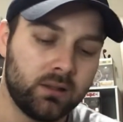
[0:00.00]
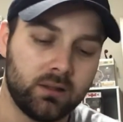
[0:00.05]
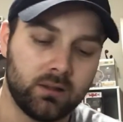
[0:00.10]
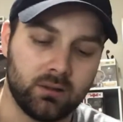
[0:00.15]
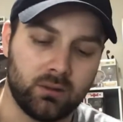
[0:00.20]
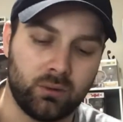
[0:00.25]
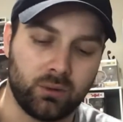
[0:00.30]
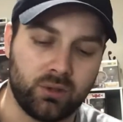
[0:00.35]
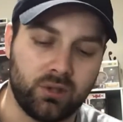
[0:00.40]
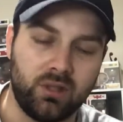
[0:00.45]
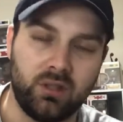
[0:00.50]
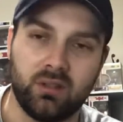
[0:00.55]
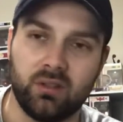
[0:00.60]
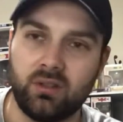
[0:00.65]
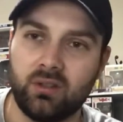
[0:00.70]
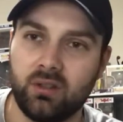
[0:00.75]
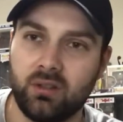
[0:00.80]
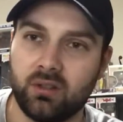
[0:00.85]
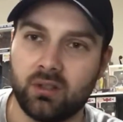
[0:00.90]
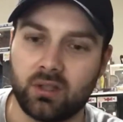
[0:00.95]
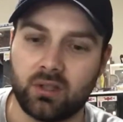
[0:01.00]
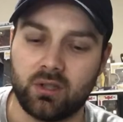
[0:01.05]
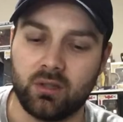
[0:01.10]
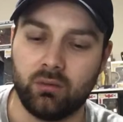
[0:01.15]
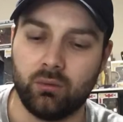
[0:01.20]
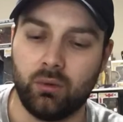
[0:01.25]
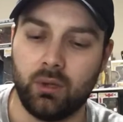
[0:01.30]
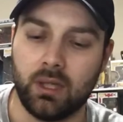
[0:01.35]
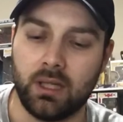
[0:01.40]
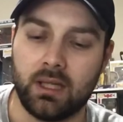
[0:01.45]
Oh geez, this thing's actually
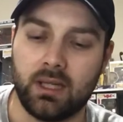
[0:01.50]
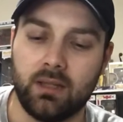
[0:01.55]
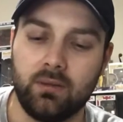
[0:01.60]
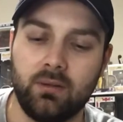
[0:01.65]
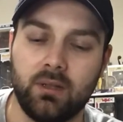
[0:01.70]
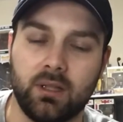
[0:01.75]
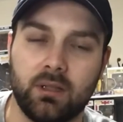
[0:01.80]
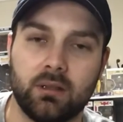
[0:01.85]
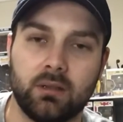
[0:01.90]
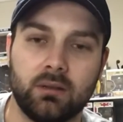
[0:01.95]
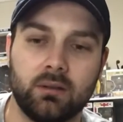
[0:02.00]
really heavy.